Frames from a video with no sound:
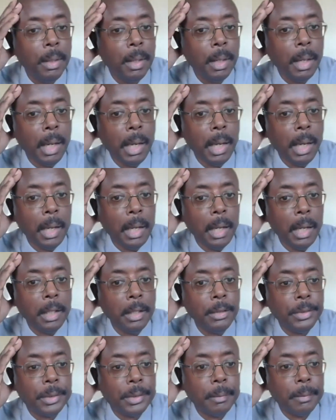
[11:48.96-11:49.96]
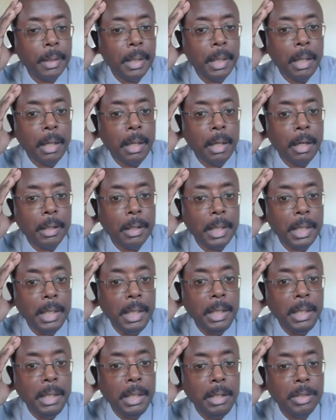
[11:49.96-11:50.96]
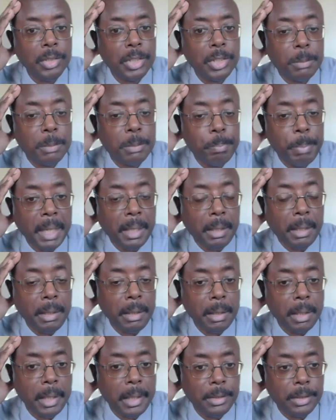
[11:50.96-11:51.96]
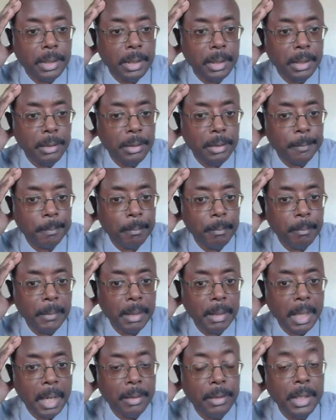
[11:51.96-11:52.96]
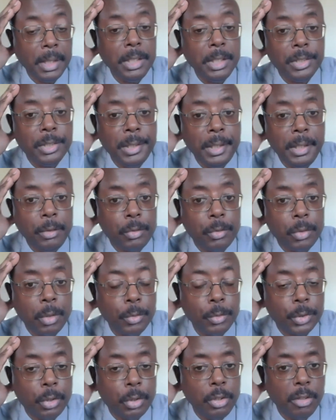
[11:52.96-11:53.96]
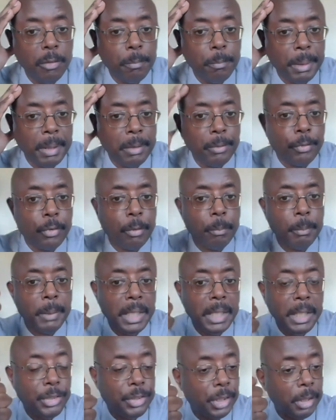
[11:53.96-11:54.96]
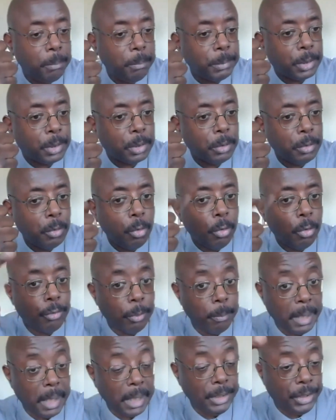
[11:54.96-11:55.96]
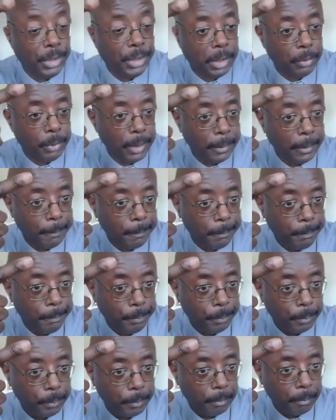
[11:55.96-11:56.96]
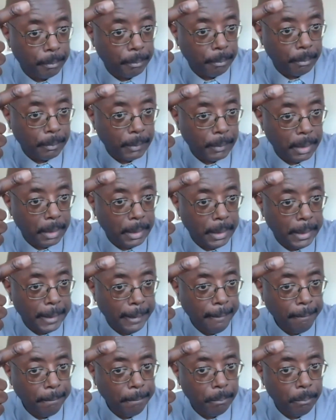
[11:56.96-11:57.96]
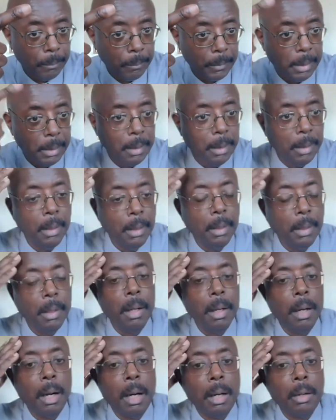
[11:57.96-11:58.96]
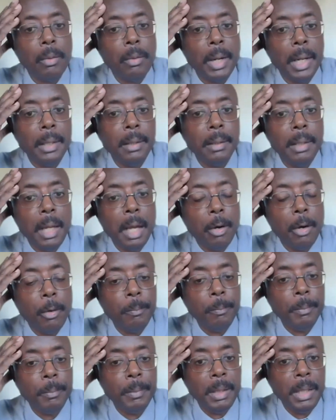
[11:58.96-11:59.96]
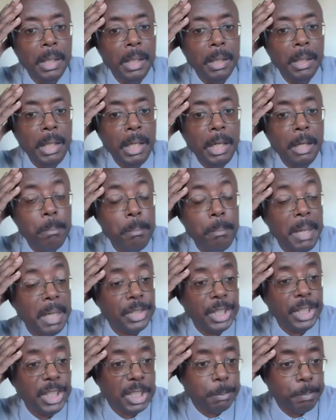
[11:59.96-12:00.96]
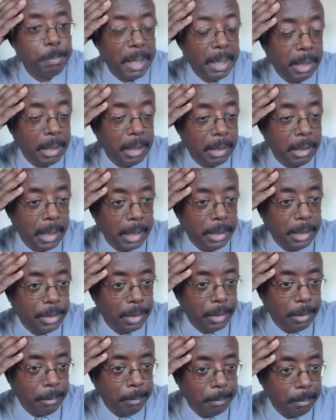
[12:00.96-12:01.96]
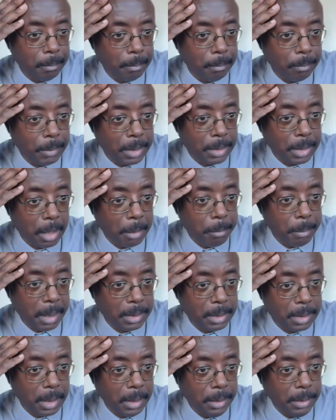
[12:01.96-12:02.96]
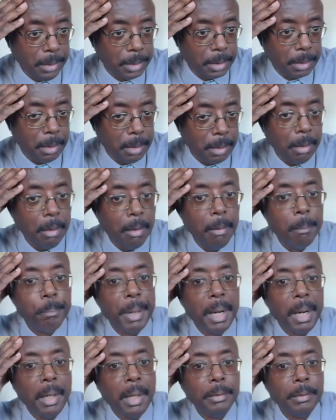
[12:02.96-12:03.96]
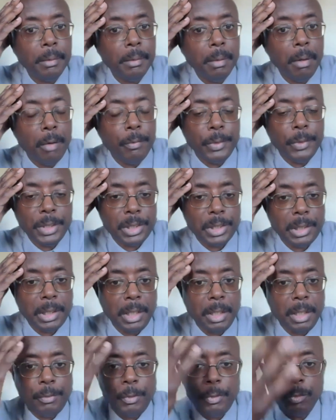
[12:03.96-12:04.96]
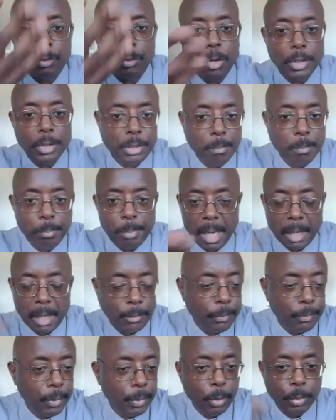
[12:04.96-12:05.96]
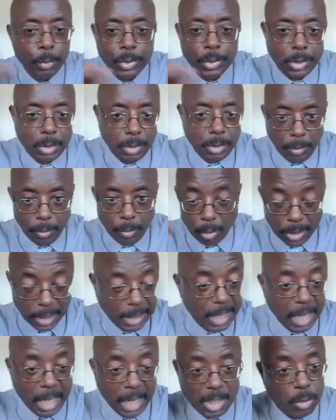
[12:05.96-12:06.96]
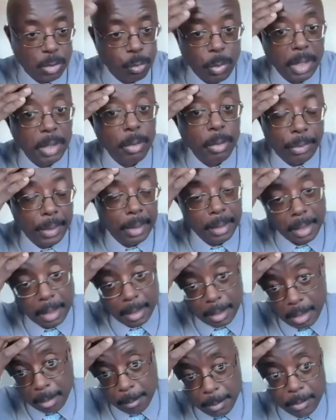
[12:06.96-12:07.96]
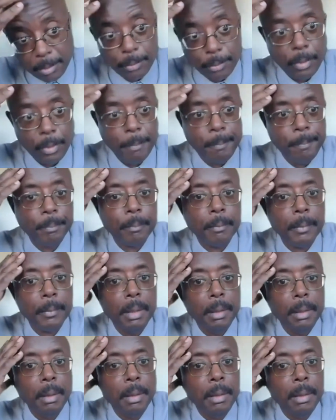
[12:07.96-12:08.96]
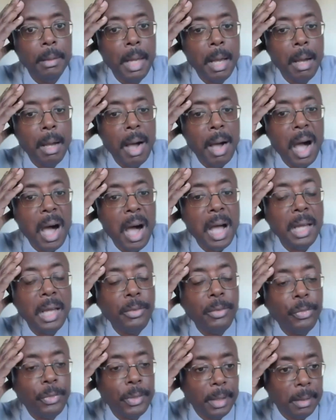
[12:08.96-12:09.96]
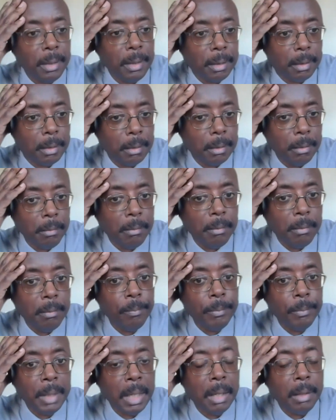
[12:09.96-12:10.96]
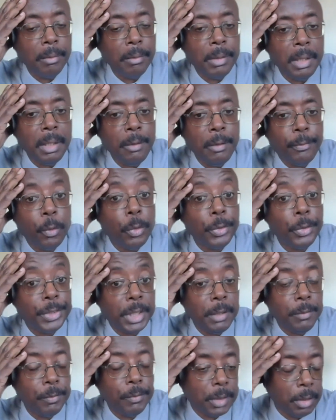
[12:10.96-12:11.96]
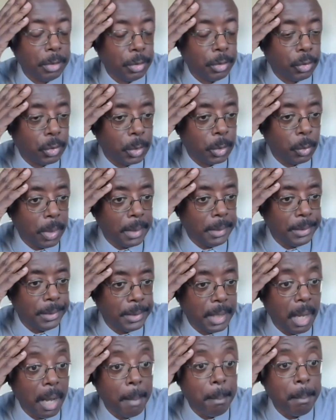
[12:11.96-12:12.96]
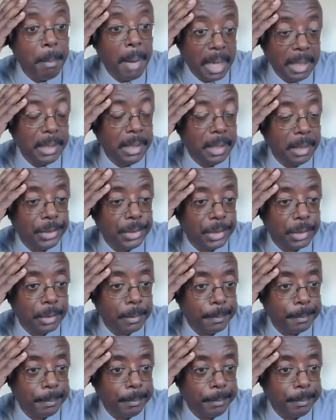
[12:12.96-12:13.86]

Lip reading: And he speculated that these Negroes could have been from Egypt or from Nigeria. Yeah. All right. Now, he admits he's speculating. Does that make sense? But obviously, if you've got some black folks, you've got to guess where you think they're coming from. Now, I think that the 14th century ones are Malians.